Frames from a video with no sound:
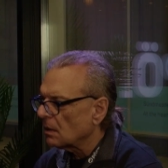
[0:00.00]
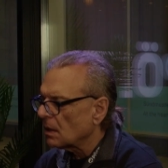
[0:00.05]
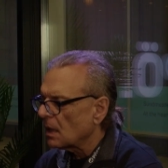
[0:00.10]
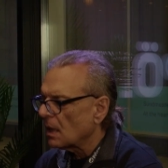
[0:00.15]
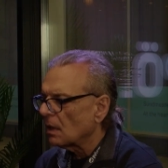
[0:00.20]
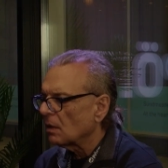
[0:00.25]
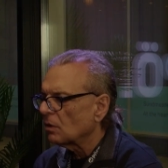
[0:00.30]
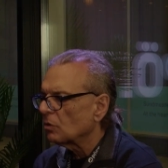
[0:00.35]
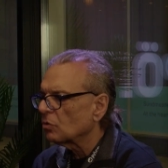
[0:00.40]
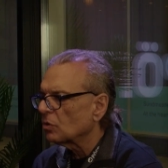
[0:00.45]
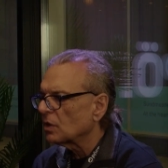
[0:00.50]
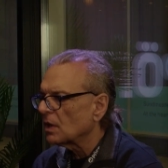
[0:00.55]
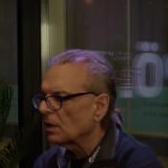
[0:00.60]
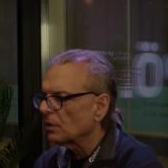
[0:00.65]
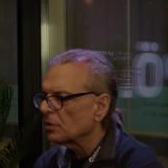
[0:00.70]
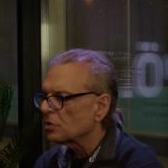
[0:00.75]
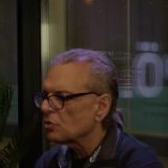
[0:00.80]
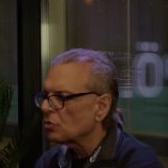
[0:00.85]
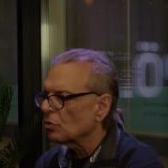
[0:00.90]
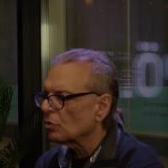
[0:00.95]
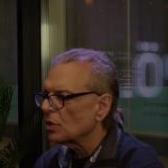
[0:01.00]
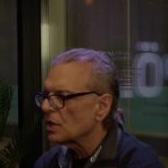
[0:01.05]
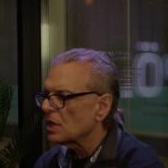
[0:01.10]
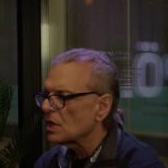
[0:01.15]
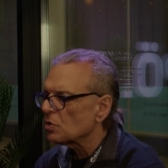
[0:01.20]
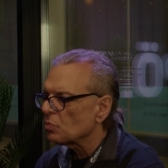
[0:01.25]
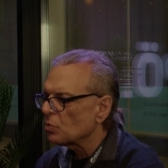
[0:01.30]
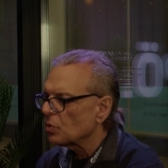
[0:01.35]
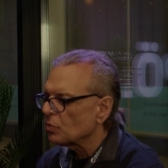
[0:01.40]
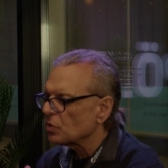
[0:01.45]
and to tell the
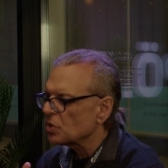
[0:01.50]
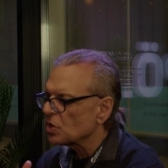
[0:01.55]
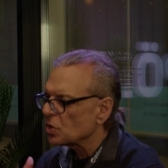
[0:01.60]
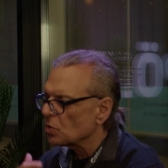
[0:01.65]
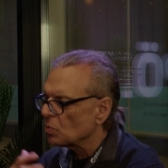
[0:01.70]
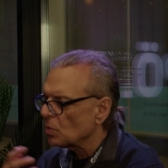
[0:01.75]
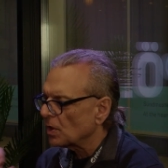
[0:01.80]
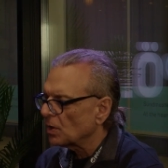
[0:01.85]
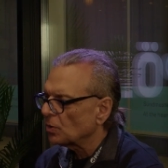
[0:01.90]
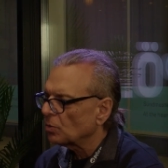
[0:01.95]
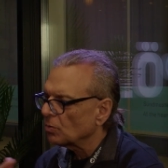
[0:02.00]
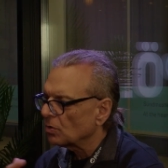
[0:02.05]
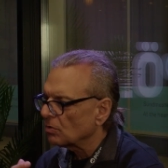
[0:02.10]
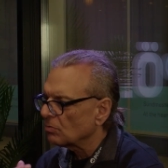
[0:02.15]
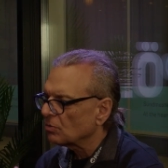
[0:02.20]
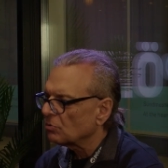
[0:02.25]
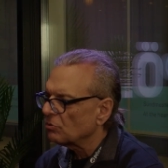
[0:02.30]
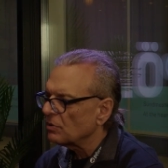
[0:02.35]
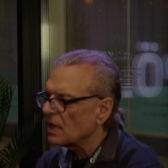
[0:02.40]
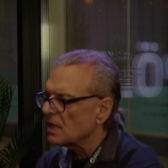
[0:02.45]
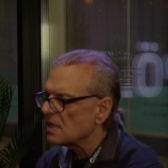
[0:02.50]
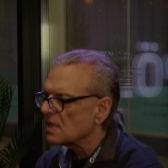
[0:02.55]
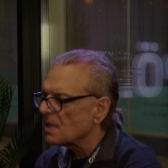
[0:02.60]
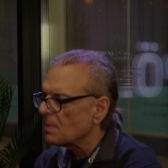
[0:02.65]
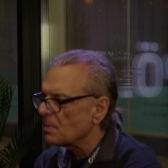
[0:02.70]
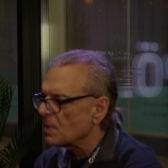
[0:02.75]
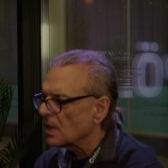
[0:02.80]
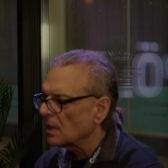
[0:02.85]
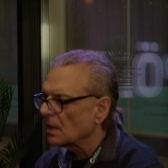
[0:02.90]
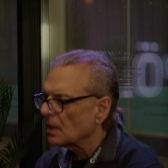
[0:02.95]
stories. We just wanted to create
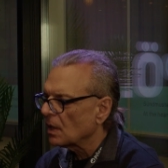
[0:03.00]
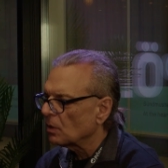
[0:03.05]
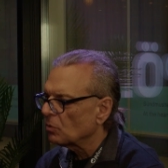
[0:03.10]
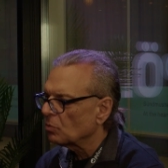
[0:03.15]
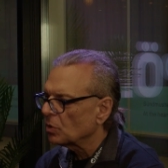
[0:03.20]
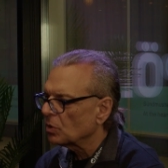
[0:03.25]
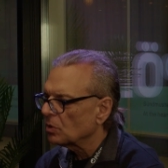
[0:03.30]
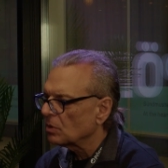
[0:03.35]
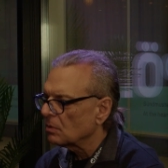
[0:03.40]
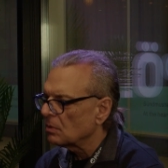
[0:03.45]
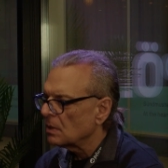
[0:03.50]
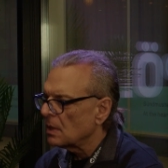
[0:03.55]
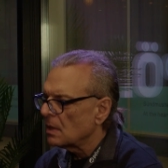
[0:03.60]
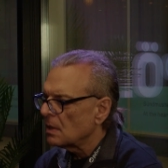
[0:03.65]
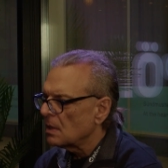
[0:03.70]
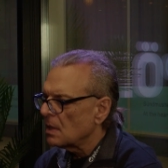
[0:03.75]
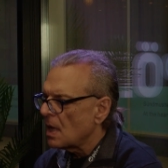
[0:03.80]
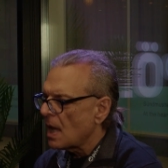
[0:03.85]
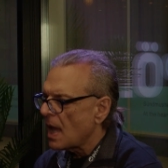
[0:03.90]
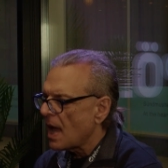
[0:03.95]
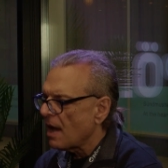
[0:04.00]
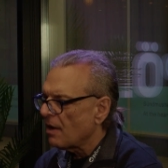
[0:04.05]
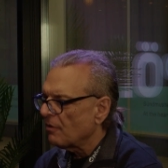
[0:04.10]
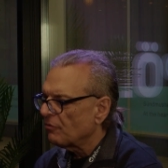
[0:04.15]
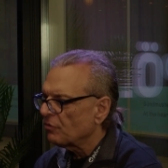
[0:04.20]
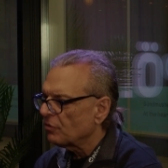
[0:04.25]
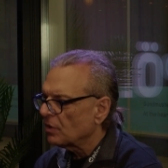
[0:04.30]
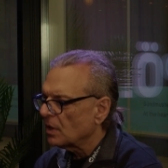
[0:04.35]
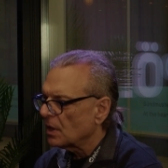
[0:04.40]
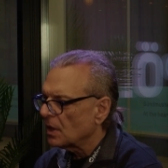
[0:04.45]
something that would
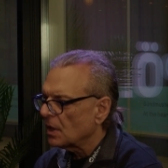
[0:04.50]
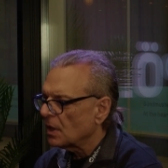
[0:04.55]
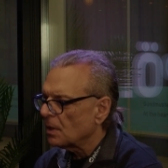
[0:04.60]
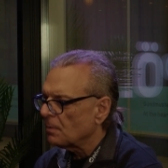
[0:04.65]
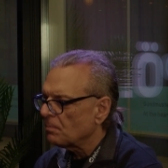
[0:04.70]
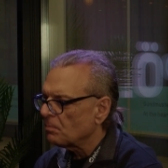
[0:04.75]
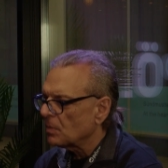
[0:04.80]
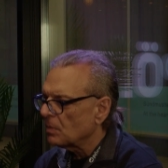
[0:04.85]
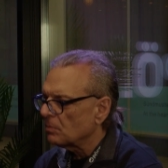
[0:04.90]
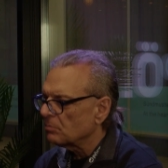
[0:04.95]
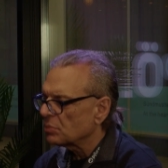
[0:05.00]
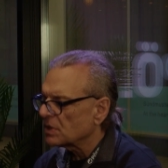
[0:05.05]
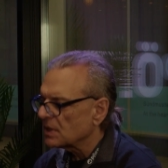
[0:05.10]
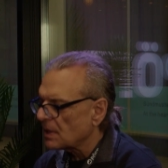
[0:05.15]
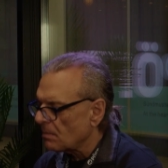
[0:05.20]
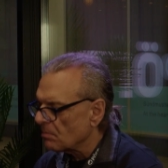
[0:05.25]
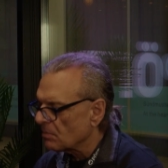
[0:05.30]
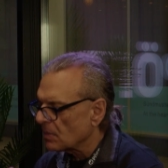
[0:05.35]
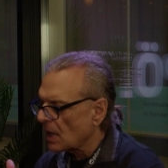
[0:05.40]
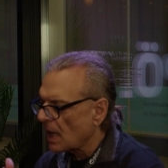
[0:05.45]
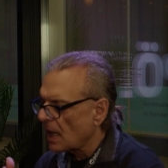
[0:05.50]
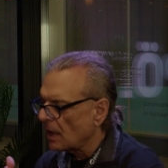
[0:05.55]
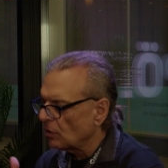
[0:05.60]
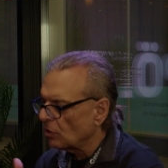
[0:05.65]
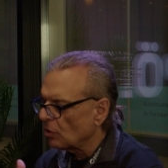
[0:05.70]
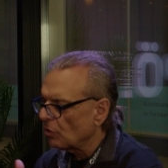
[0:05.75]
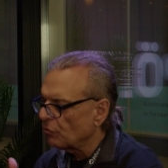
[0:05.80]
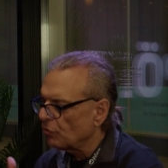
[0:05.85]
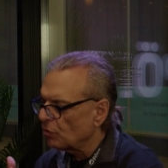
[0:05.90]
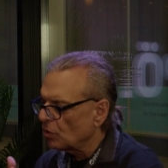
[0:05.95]
have um, some kind
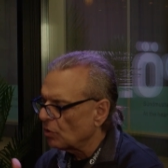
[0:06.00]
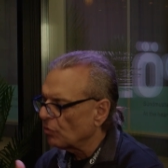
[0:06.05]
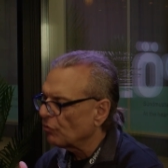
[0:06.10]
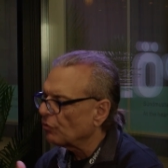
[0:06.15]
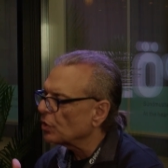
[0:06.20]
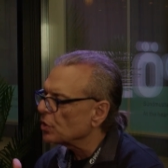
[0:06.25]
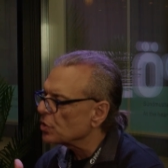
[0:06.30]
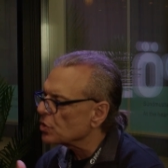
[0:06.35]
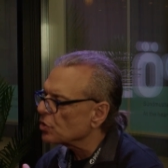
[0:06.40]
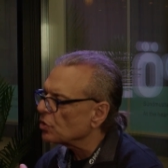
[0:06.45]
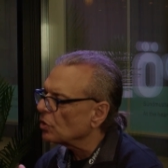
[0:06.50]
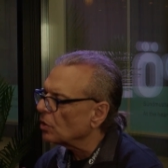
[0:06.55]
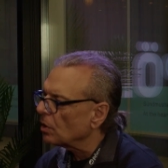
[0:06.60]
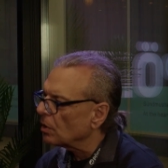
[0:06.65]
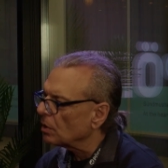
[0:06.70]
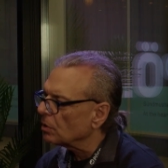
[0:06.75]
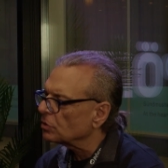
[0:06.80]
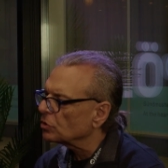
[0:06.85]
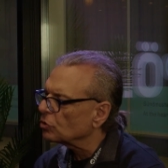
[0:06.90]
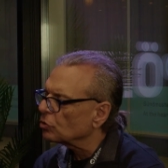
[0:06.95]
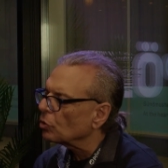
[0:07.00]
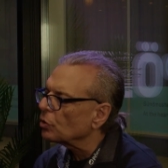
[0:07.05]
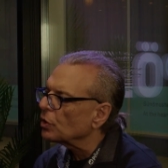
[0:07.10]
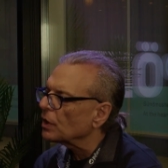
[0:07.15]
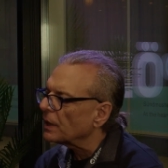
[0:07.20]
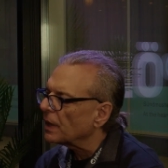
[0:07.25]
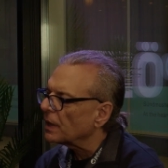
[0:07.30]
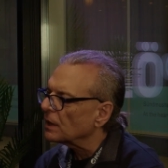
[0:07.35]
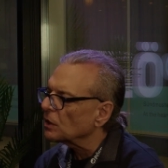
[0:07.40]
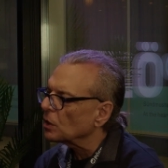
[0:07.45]
of universal
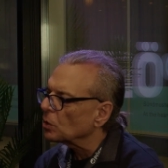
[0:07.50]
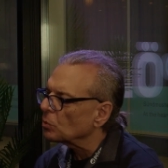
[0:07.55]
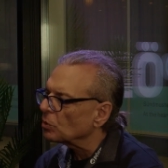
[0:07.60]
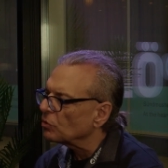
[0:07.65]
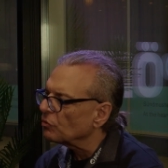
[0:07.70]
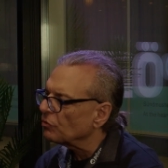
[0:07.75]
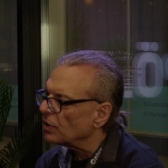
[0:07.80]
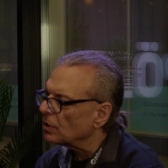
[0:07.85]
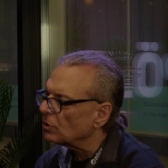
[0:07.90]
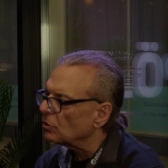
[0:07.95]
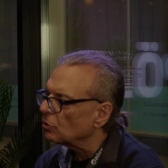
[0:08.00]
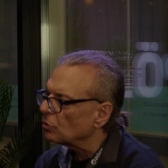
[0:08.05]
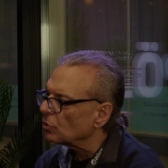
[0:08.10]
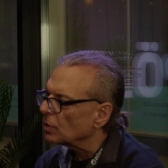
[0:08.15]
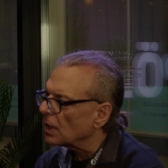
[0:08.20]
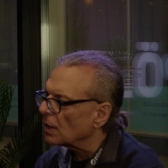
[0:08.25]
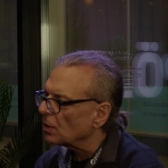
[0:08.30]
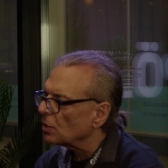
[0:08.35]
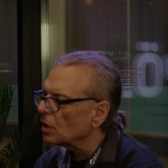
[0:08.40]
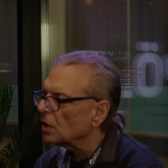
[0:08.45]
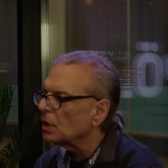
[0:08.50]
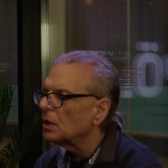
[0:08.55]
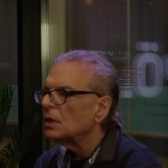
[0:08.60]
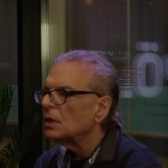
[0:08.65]
storyline that would fit together.